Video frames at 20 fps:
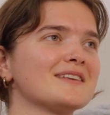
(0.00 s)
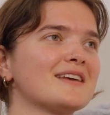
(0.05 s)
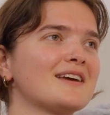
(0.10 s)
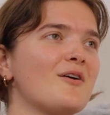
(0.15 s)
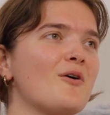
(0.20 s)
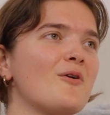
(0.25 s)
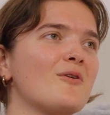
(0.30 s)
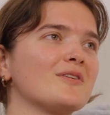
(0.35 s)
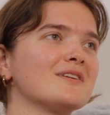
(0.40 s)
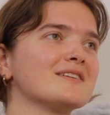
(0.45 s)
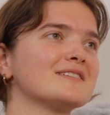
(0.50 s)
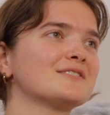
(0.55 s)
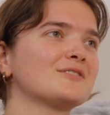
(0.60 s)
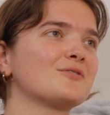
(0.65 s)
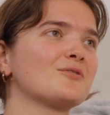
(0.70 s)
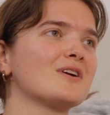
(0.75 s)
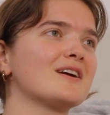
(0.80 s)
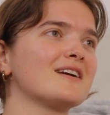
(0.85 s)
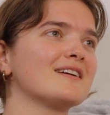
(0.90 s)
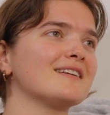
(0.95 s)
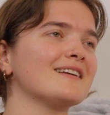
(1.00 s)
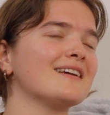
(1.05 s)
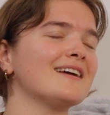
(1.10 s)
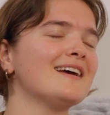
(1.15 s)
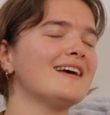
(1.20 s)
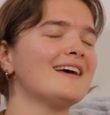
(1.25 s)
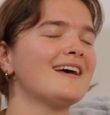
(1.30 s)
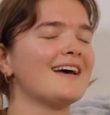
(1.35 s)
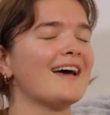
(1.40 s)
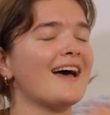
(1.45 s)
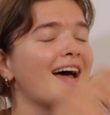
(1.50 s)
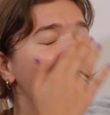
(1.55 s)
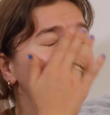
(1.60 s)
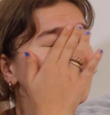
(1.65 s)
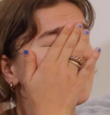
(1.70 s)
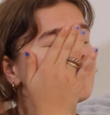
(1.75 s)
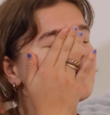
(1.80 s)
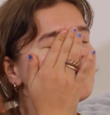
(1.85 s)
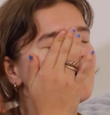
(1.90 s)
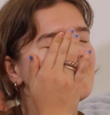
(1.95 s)
like on a screen. And
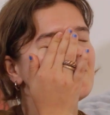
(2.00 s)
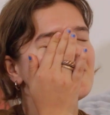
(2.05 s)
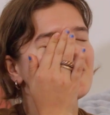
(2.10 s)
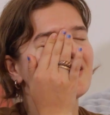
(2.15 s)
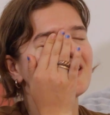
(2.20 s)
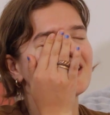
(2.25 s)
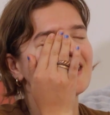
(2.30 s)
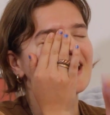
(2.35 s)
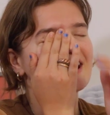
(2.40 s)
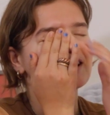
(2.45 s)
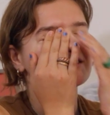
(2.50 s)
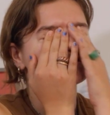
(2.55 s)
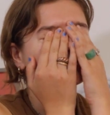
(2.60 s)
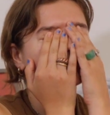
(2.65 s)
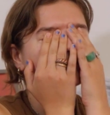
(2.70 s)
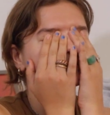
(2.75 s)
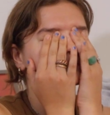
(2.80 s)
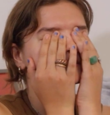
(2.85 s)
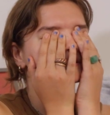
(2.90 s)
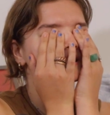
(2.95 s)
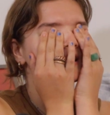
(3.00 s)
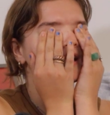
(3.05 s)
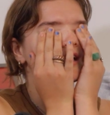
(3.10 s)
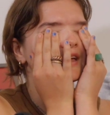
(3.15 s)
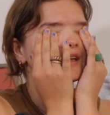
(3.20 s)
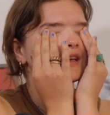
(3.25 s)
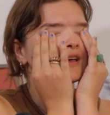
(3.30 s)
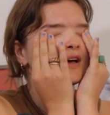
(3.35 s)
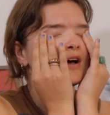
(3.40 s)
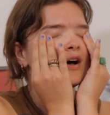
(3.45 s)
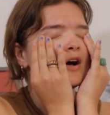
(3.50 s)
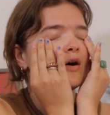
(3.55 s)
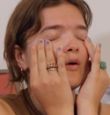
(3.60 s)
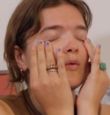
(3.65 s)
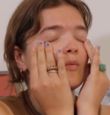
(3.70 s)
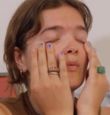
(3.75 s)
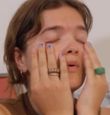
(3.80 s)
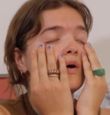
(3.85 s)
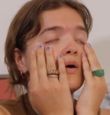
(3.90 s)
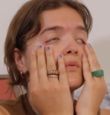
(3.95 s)
I remember our lecturer was like,
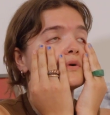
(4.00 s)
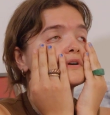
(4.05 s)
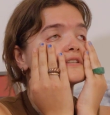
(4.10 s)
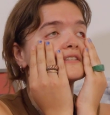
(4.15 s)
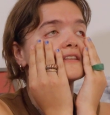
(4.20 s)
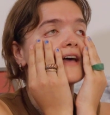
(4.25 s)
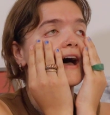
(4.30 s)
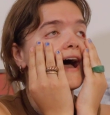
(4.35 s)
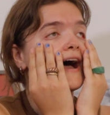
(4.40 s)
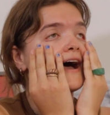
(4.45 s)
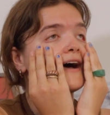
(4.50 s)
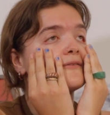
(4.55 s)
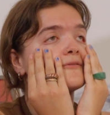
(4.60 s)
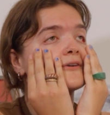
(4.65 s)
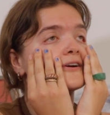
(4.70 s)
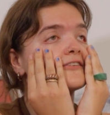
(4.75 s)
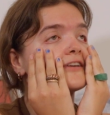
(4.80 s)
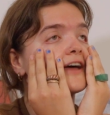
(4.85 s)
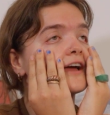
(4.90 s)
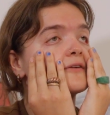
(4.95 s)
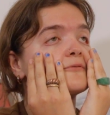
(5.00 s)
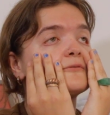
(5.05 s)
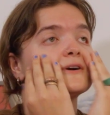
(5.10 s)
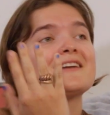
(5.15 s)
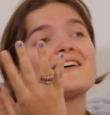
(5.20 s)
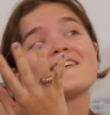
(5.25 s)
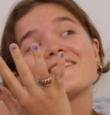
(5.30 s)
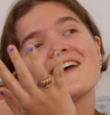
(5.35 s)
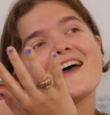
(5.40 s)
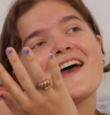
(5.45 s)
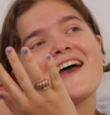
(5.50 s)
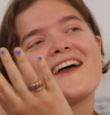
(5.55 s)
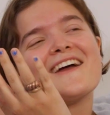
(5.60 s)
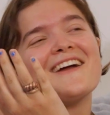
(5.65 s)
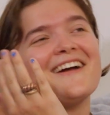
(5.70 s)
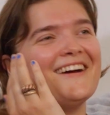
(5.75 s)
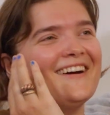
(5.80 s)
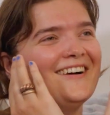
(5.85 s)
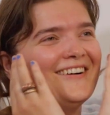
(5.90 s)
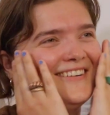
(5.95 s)
what was that? And we were like, we don't
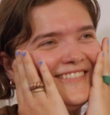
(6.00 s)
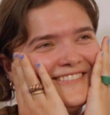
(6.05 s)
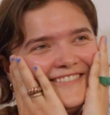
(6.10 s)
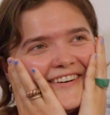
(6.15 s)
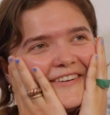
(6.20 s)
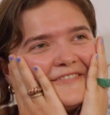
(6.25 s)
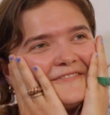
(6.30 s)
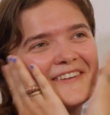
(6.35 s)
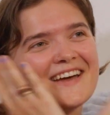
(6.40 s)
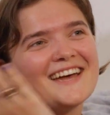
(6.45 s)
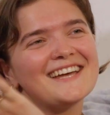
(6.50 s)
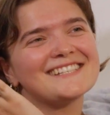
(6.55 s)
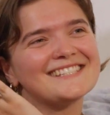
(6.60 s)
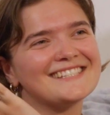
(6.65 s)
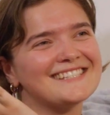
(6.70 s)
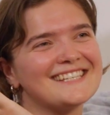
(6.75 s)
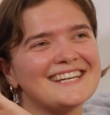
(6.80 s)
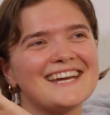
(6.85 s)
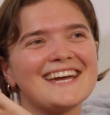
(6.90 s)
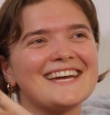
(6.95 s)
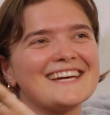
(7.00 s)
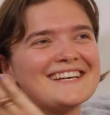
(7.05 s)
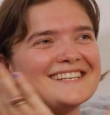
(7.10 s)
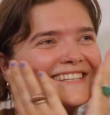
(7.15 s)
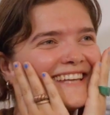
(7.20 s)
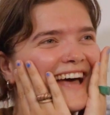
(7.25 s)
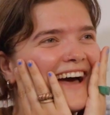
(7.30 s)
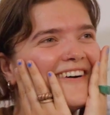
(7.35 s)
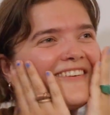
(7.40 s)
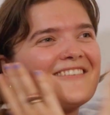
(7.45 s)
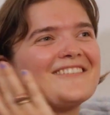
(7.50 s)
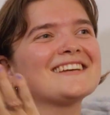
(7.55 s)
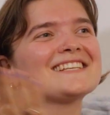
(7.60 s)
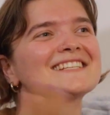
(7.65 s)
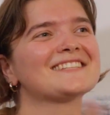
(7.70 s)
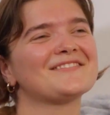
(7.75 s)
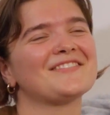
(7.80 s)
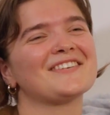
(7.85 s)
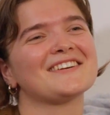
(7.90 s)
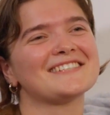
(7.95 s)
know. We're first years. How are we
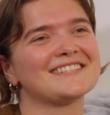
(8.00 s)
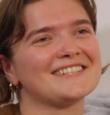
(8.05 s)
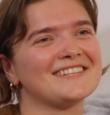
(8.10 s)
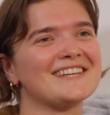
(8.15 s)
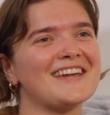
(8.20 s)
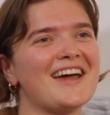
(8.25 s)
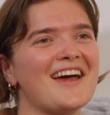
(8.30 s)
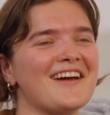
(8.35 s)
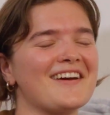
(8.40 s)
supposed to know?